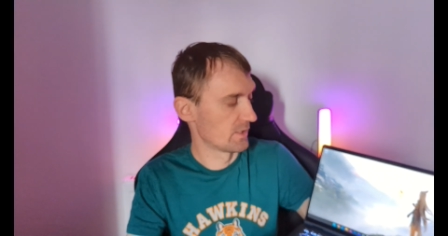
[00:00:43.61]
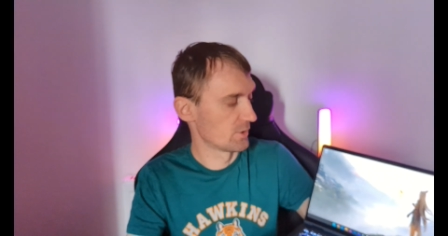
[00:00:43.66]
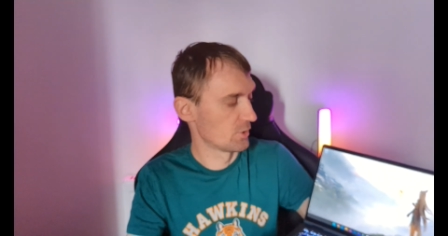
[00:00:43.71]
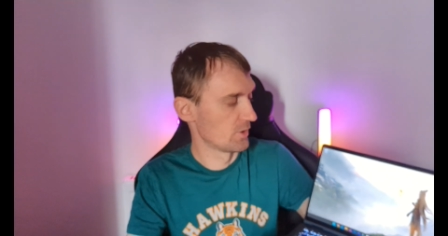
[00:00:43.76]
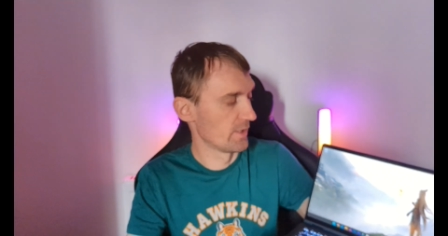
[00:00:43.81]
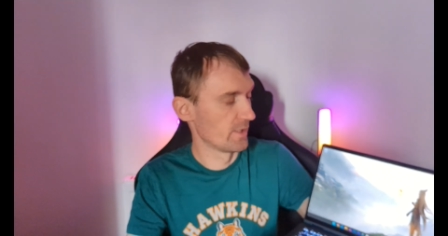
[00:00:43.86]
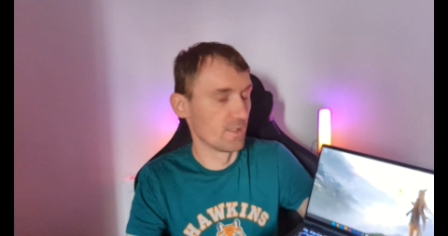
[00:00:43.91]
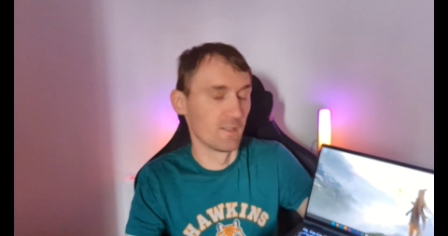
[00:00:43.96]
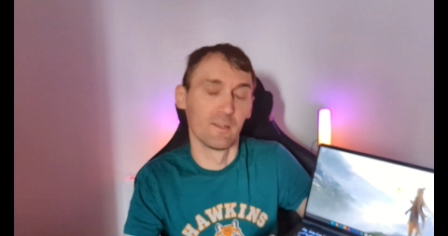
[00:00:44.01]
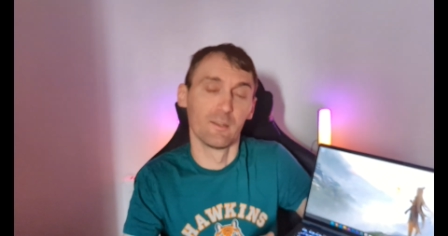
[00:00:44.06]

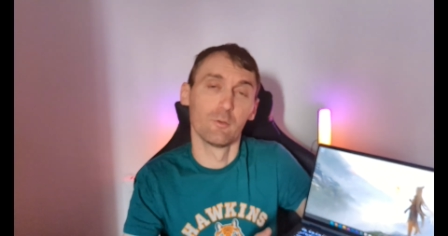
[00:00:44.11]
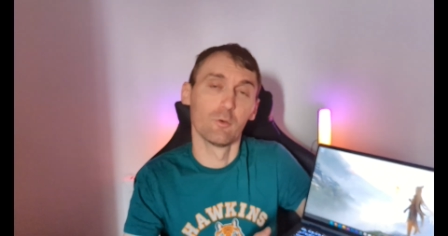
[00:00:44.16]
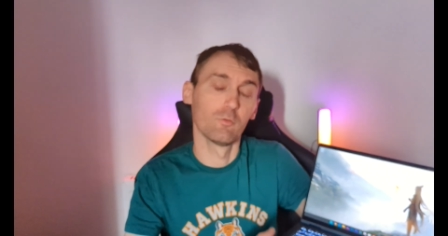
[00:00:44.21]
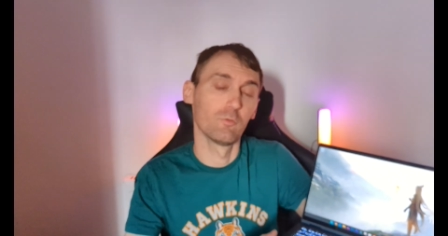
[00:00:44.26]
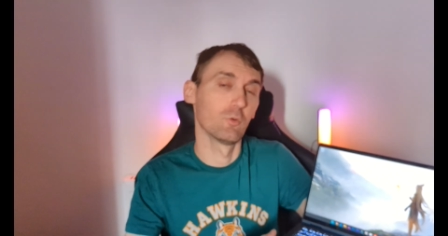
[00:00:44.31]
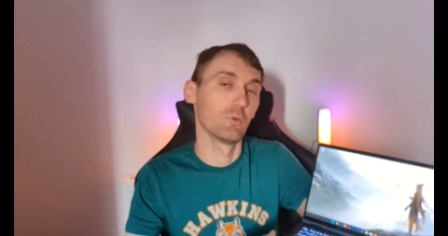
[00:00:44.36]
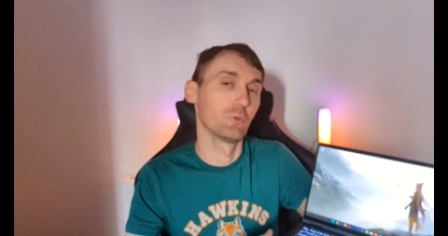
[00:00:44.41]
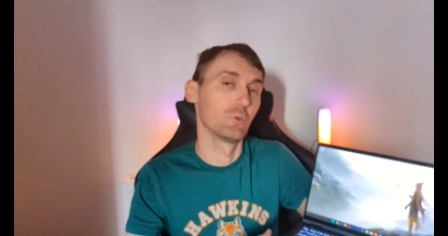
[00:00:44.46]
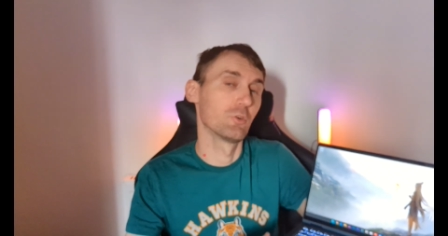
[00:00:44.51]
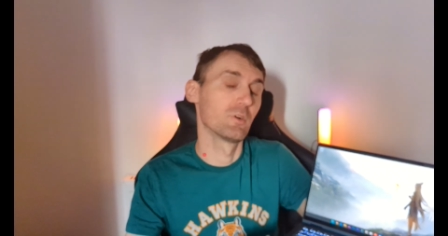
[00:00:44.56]
actually
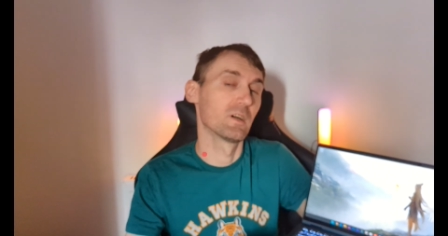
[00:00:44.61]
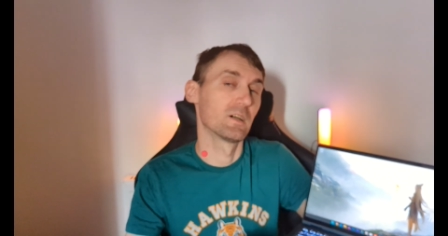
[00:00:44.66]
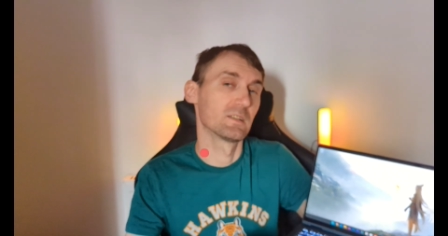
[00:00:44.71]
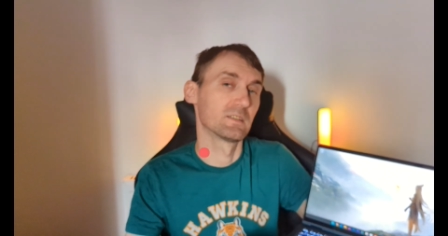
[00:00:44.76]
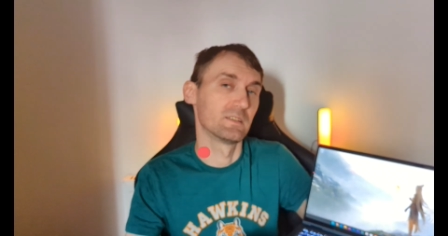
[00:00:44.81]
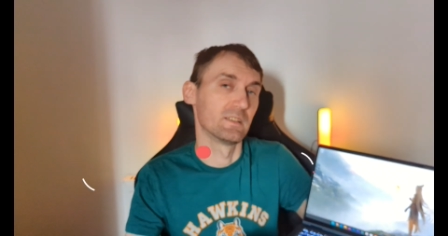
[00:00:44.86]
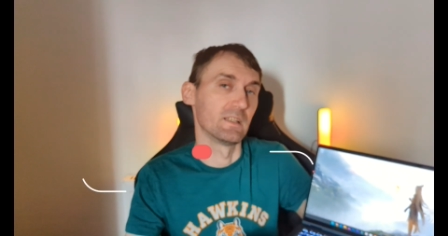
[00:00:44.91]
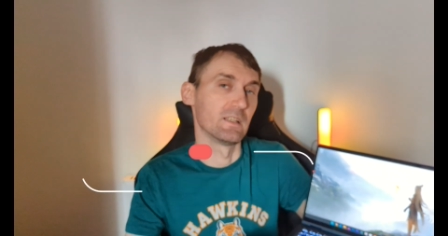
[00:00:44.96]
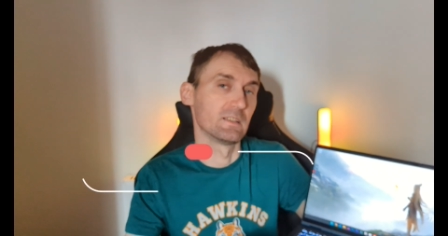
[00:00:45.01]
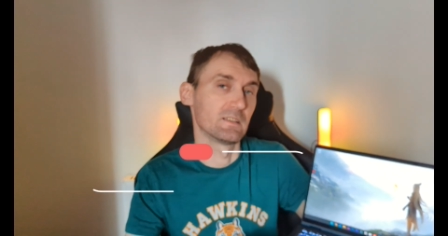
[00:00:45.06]
Lenovo Yoga
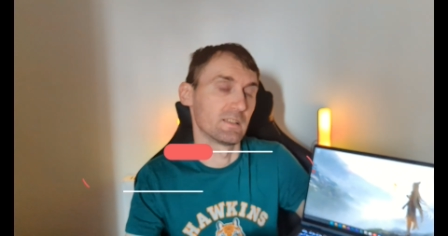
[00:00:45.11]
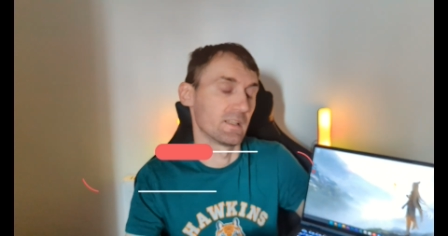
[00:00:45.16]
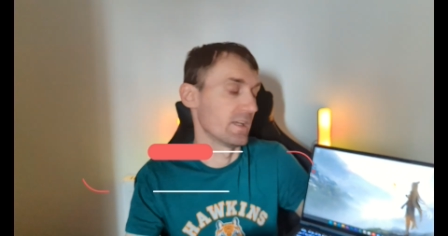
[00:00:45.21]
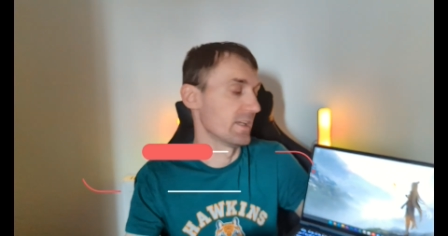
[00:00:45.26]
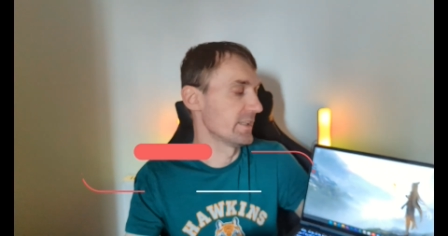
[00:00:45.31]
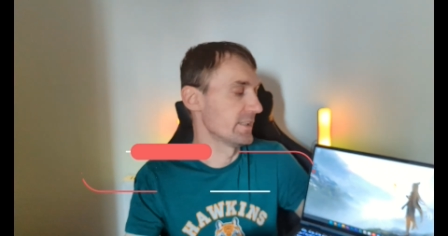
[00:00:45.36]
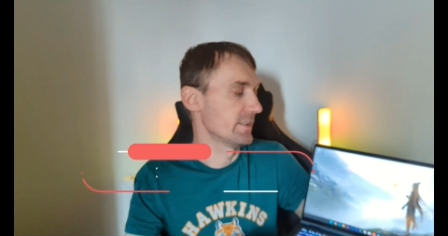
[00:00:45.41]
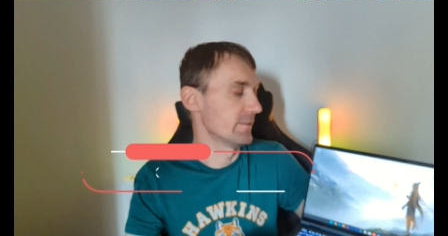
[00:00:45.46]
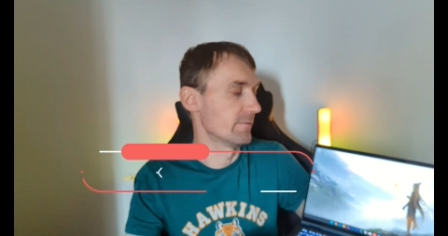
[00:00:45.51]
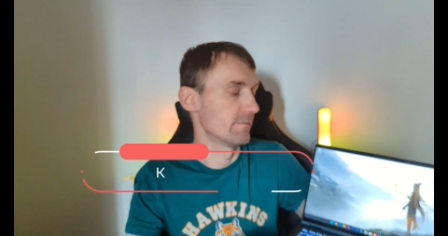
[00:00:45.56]
6
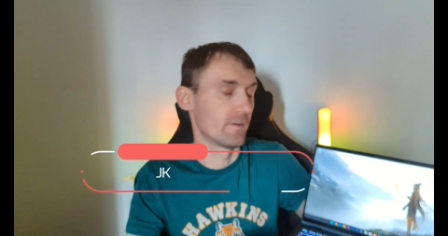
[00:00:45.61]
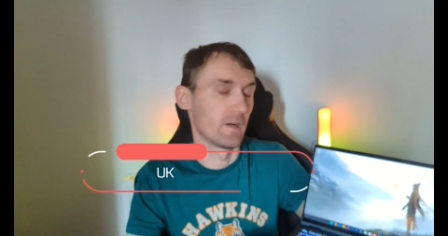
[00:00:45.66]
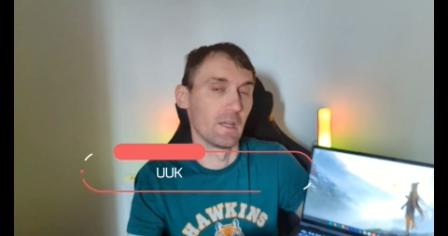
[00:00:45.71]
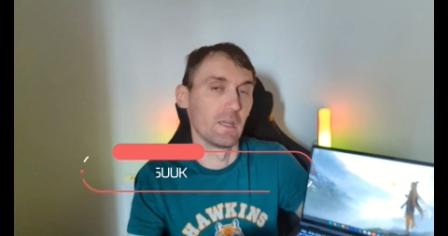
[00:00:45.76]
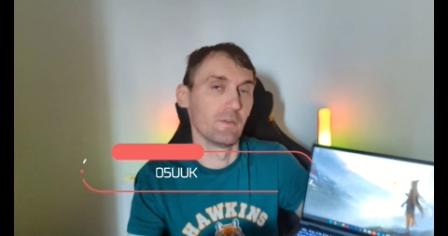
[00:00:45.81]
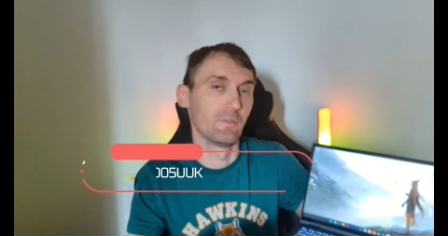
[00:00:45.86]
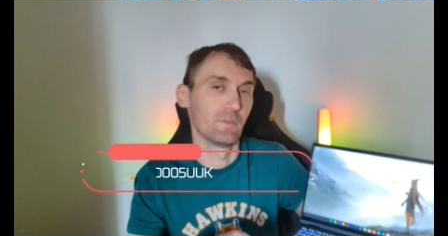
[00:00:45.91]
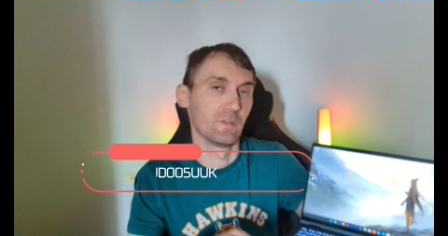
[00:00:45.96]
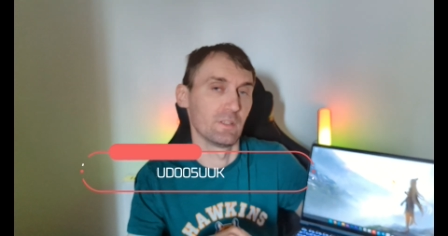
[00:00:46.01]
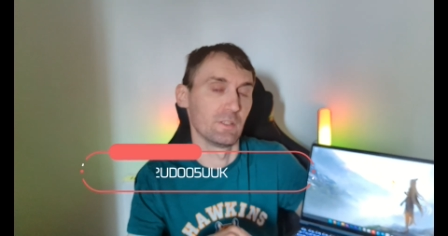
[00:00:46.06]

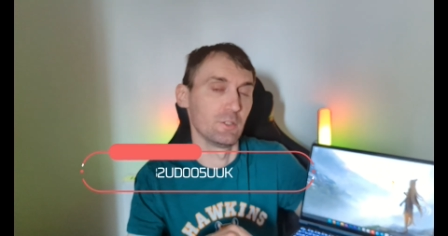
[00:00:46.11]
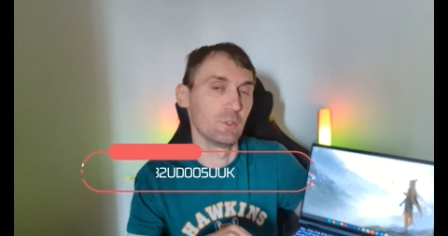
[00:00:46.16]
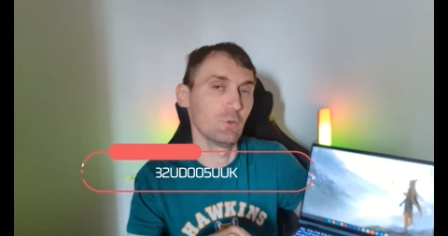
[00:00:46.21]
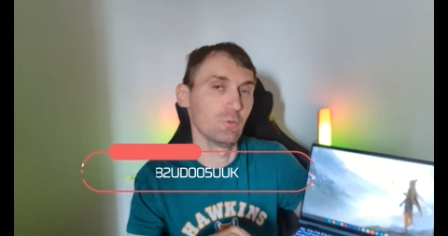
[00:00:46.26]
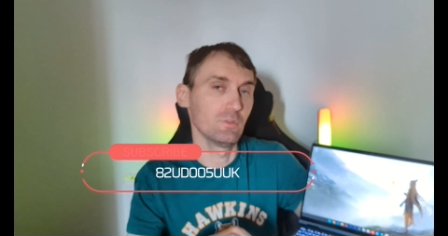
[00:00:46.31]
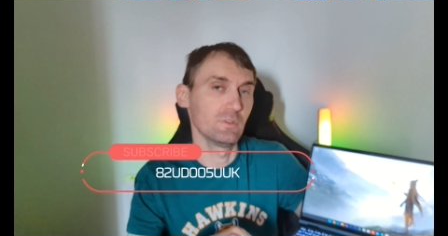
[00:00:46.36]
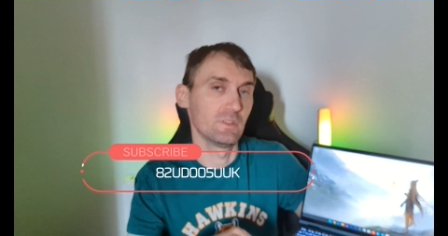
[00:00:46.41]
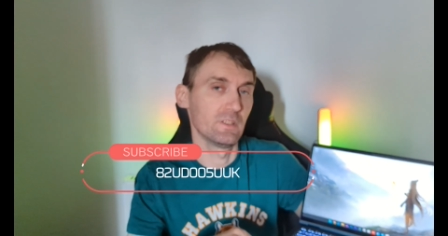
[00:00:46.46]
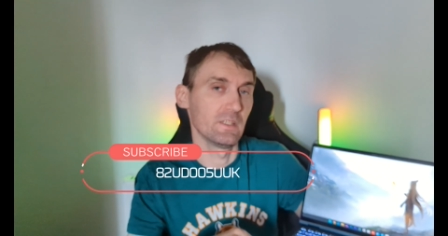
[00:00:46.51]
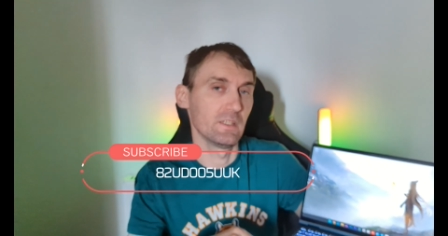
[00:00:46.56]
85
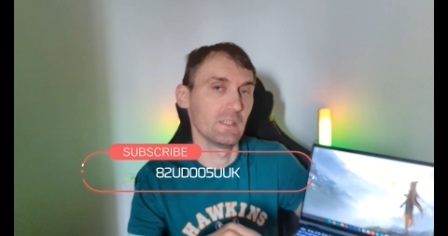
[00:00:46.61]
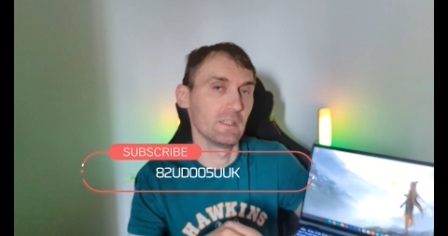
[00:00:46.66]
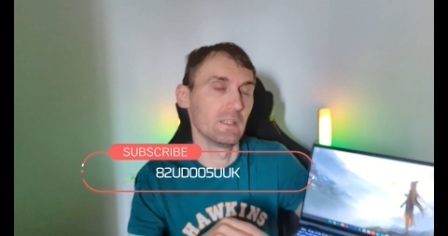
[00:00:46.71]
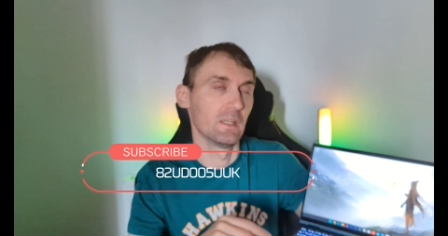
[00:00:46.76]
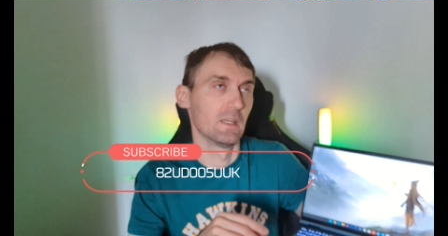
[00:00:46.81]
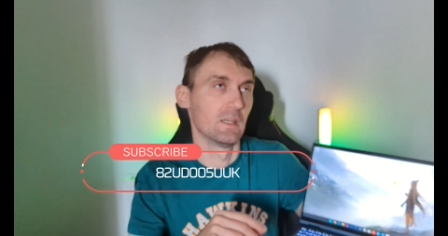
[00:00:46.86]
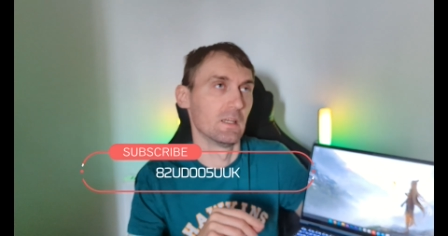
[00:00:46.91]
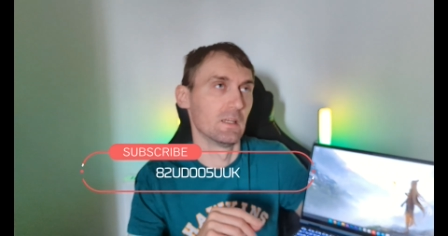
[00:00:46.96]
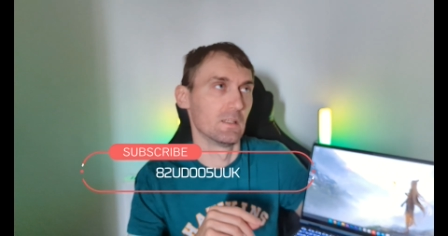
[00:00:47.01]
UD